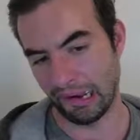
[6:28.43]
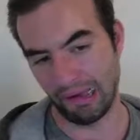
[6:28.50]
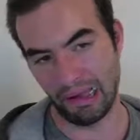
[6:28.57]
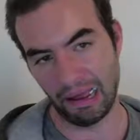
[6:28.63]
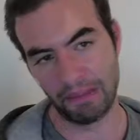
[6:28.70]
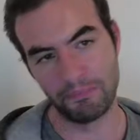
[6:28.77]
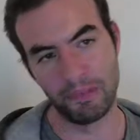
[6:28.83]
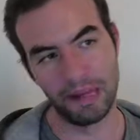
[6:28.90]

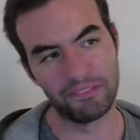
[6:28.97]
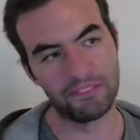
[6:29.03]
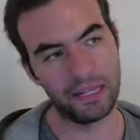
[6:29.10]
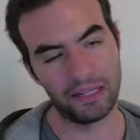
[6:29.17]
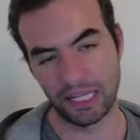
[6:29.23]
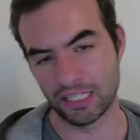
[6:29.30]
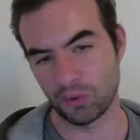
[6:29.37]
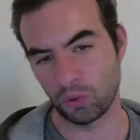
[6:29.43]
I've
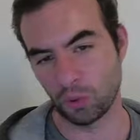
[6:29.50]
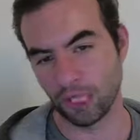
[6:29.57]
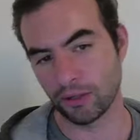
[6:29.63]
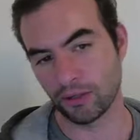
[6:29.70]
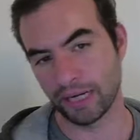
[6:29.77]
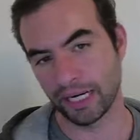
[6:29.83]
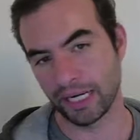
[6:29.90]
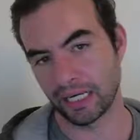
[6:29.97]
got like 20
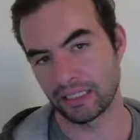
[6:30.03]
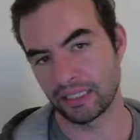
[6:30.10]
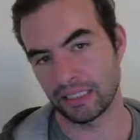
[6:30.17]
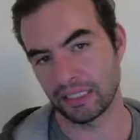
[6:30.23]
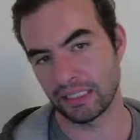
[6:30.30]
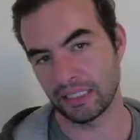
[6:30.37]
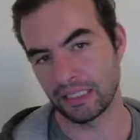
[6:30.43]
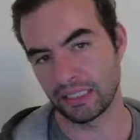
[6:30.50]
grand
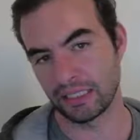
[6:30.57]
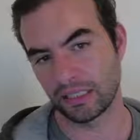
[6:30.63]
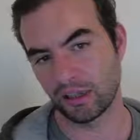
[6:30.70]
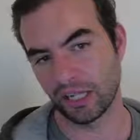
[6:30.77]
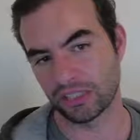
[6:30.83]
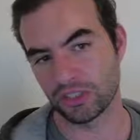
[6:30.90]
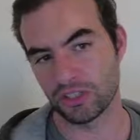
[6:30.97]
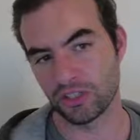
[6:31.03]
in
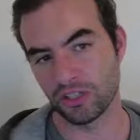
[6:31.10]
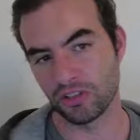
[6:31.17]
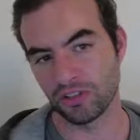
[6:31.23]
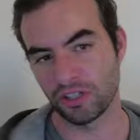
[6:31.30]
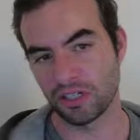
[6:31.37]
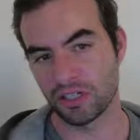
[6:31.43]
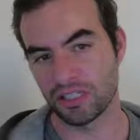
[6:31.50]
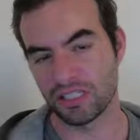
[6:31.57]
Collector's
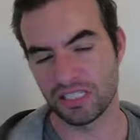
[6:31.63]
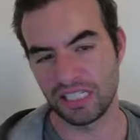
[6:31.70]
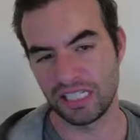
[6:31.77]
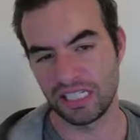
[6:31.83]
Universe,